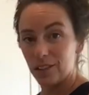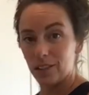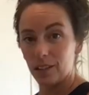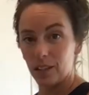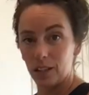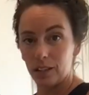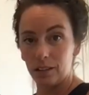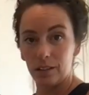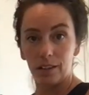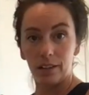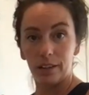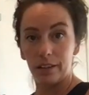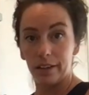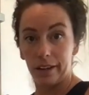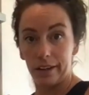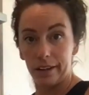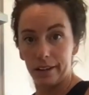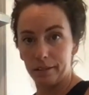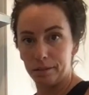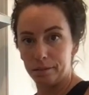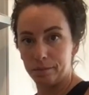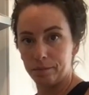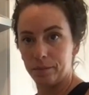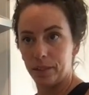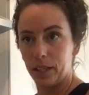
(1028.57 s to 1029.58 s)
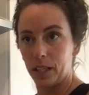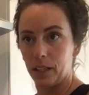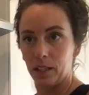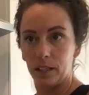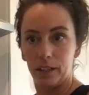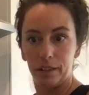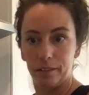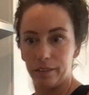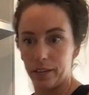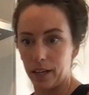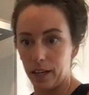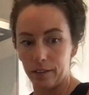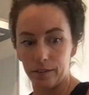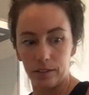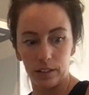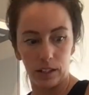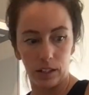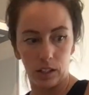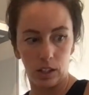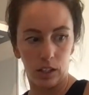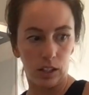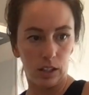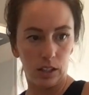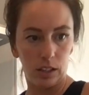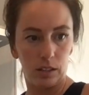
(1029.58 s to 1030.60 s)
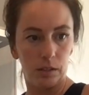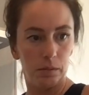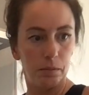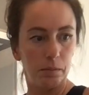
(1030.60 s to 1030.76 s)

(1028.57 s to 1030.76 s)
are done, they're done. They didn't even have to cook.